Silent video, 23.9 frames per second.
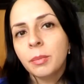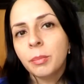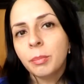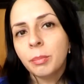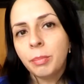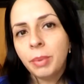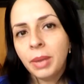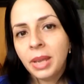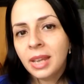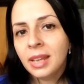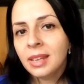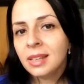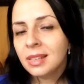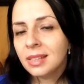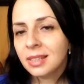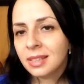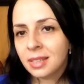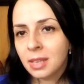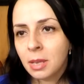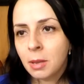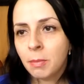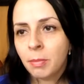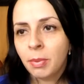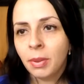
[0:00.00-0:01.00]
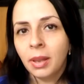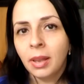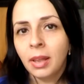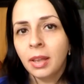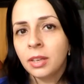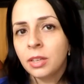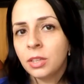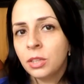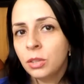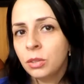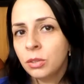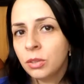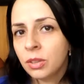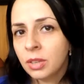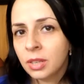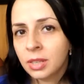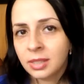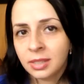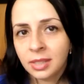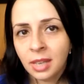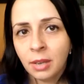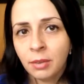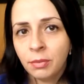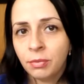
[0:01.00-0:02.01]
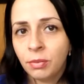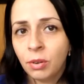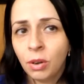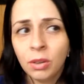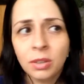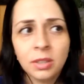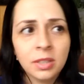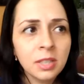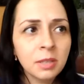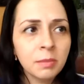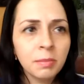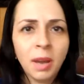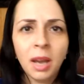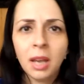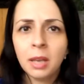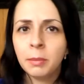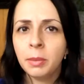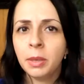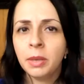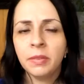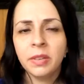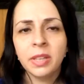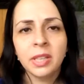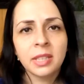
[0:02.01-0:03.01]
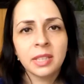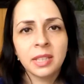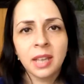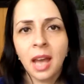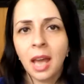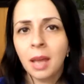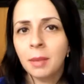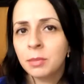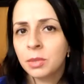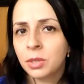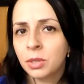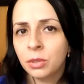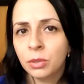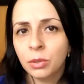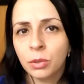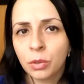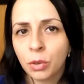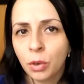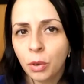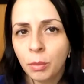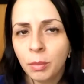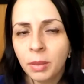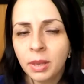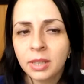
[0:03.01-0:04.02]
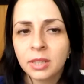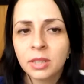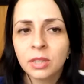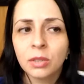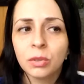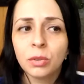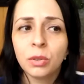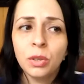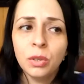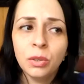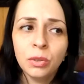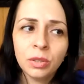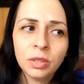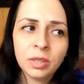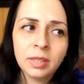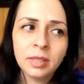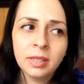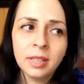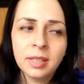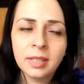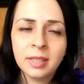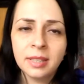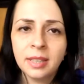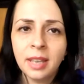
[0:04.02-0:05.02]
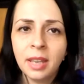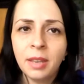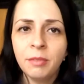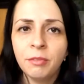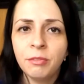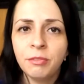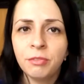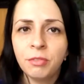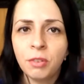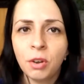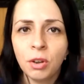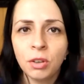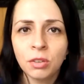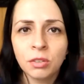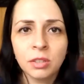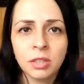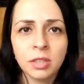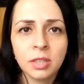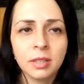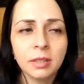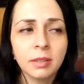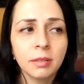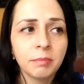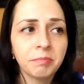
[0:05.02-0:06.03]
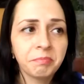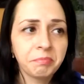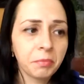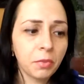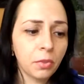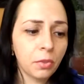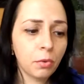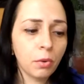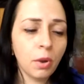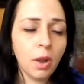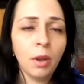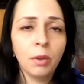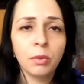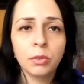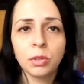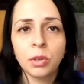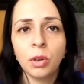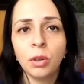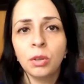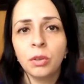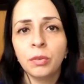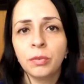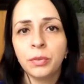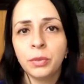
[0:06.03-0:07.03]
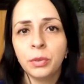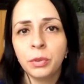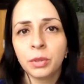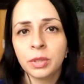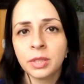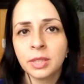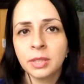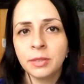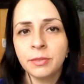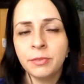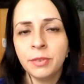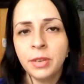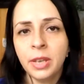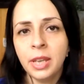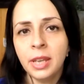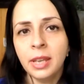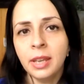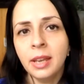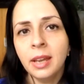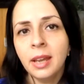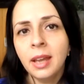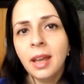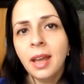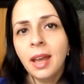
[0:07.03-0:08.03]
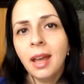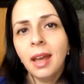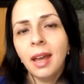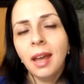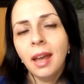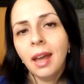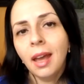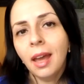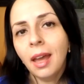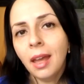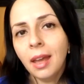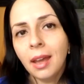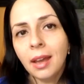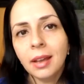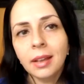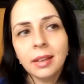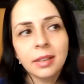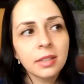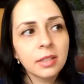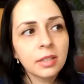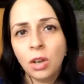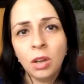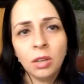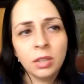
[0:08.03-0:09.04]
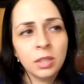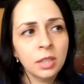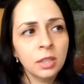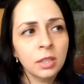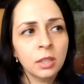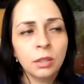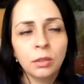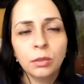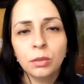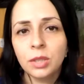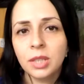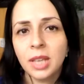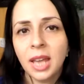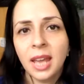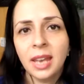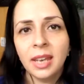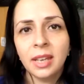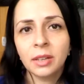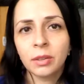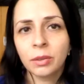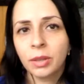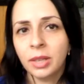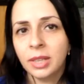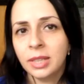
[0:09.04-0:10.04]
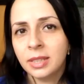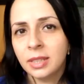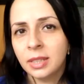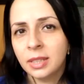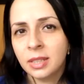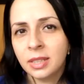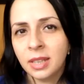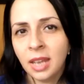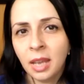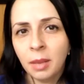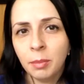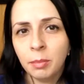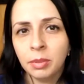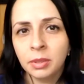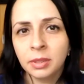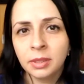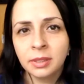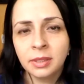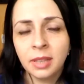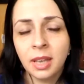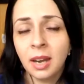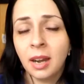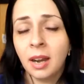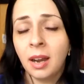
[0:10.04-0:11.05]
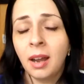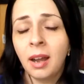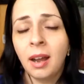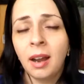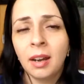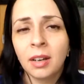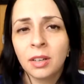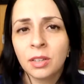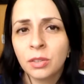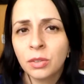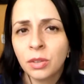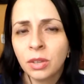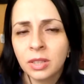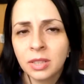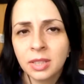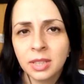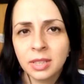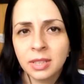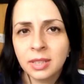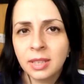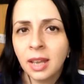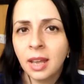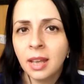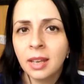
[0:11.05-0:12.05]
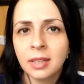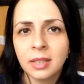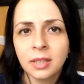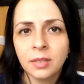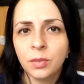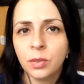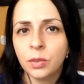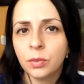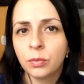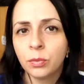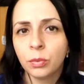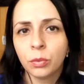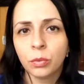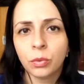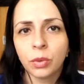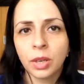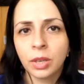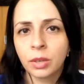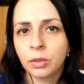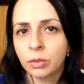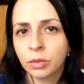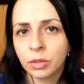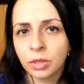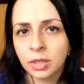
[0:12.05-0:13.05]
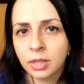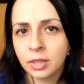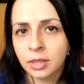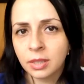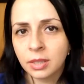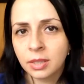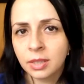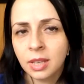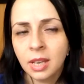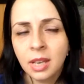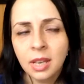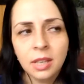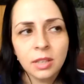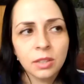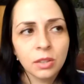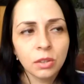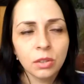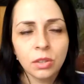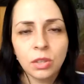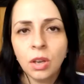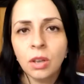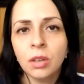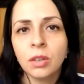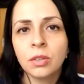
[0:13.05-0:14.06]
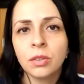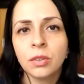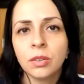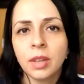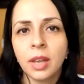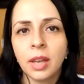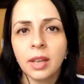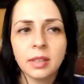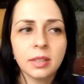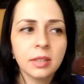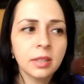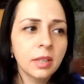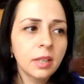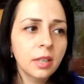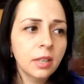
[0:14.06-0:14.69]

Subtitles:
Be simple and use the same font. It might be even Times New Roman, so use the same font throughout all of your CV, and don't include any crazy tables that are hard to understand even for recruiters. So don't do that.